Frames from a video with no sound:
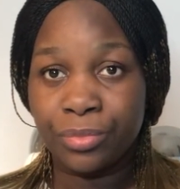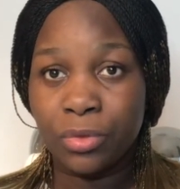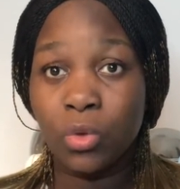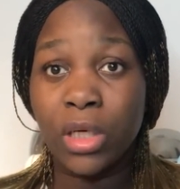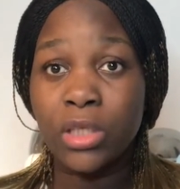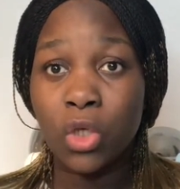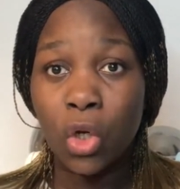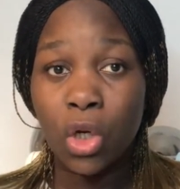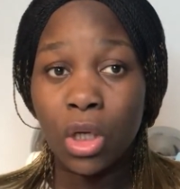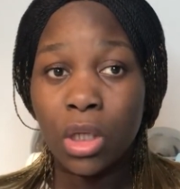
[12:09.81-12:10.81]
You can
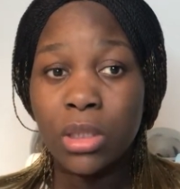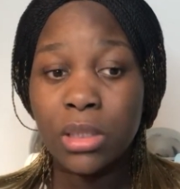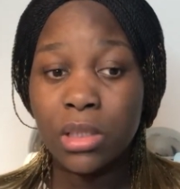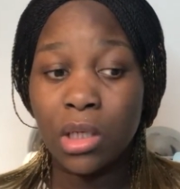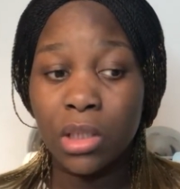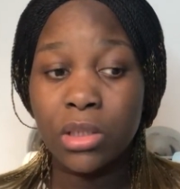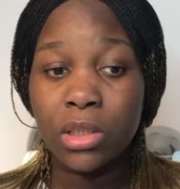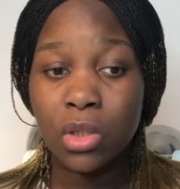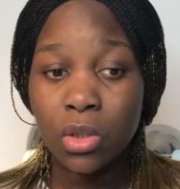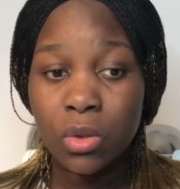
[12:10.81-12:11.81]
talk. Sit down,
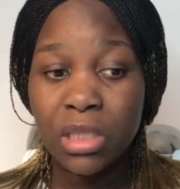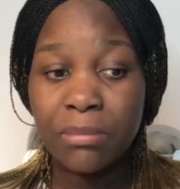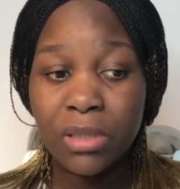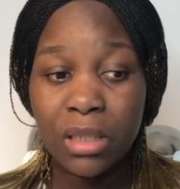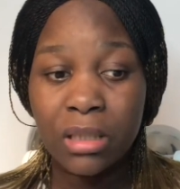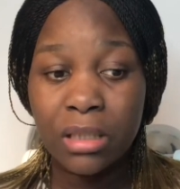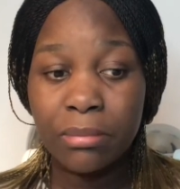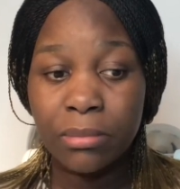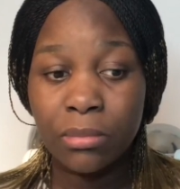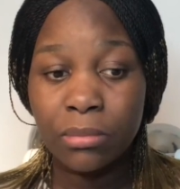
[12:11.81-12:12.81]
talk to them, tell
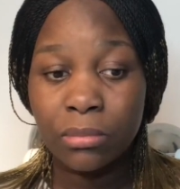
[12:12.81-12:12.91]
them,